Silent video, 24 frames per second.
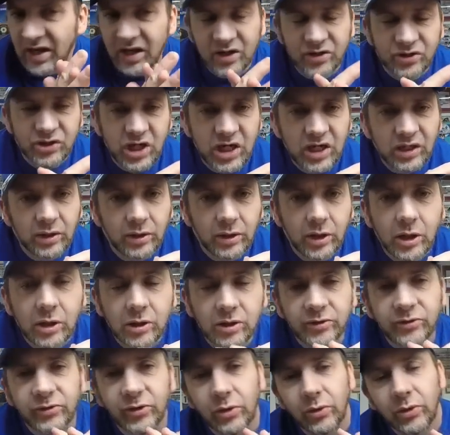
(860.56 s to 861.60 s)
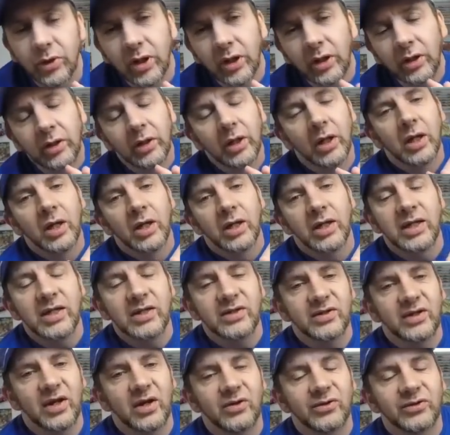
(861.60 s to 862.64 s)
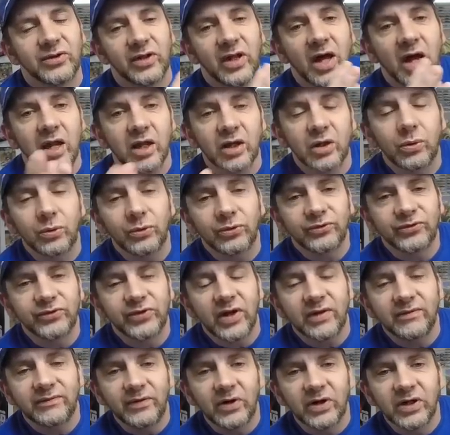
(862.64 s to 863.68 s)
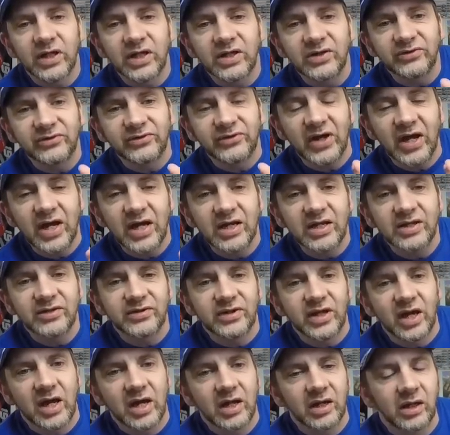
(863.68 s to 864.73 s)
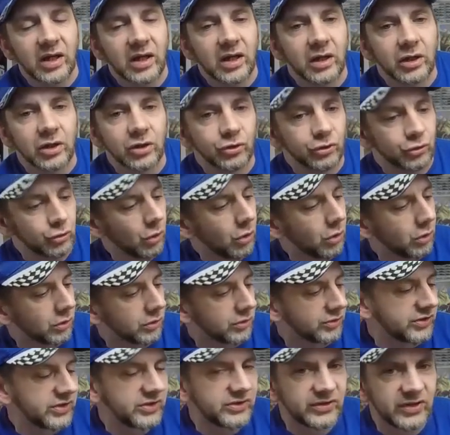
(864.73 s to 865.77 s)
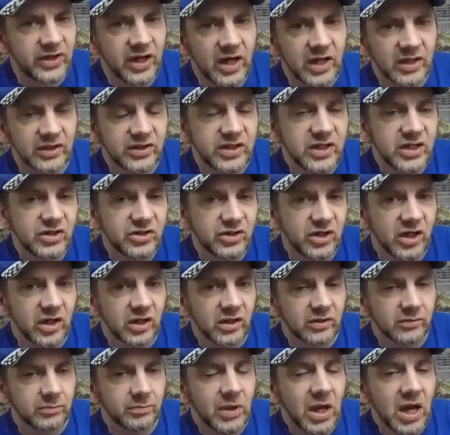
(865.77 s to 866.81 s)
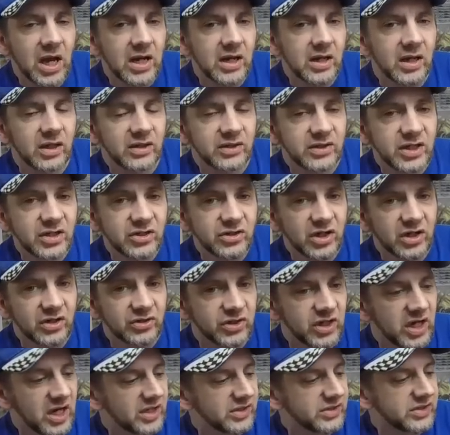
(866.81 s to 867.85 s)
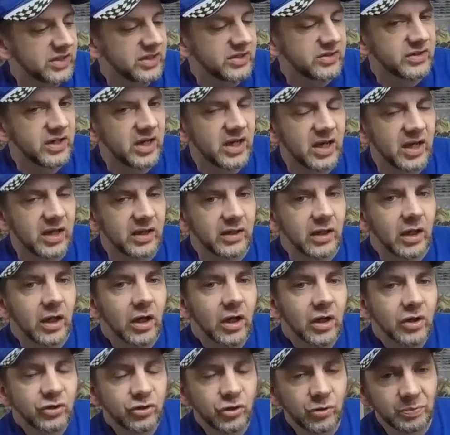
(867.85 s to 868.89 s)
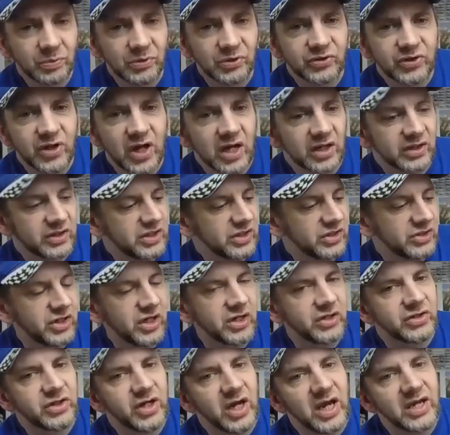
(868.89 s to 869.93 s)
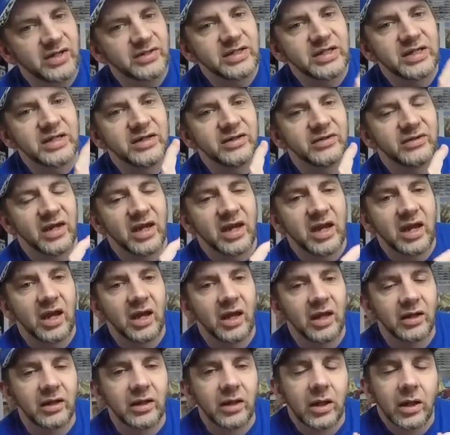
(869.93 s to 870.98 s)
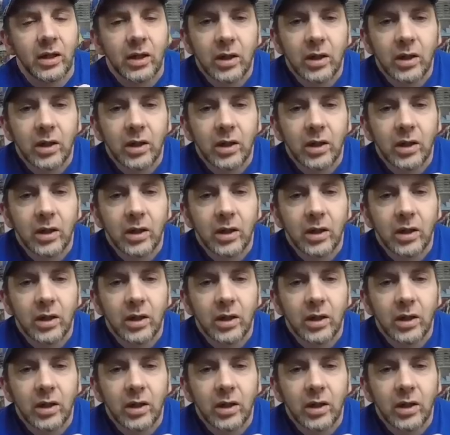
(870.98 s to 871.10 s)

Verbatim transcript: out of Chandler, Arizona. He sells a lot of cool stuff on his site. He's got uh, controllers. He's got T-Jet body, uh, T-Jet chassis and super stock T-Jet chassis and